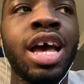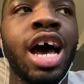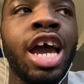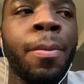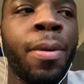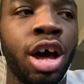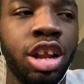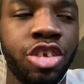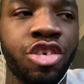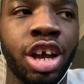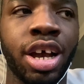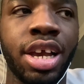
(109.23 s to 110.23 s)
I
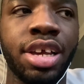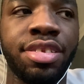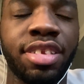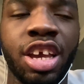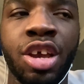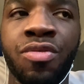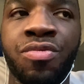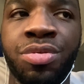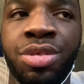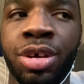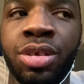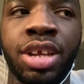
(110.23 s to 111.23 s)
apologize if
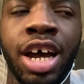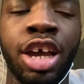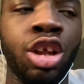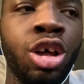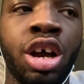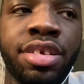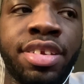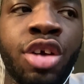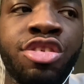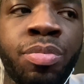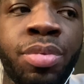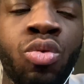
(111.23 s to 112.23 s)
the dialogue
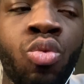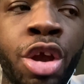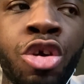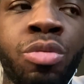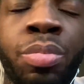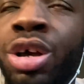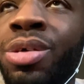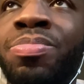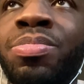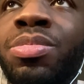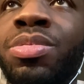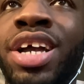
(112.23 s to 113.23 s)
sounds a bit weird, but
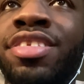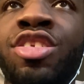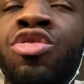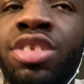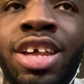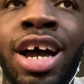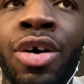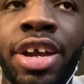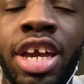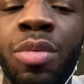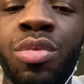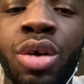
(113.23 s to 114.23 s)
that's usually how I
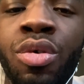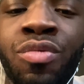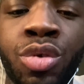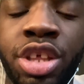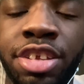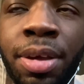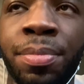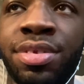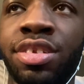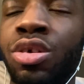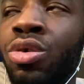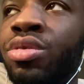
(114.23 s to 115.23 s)
am when I review these
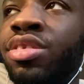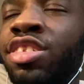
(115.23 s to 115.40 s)
episodes.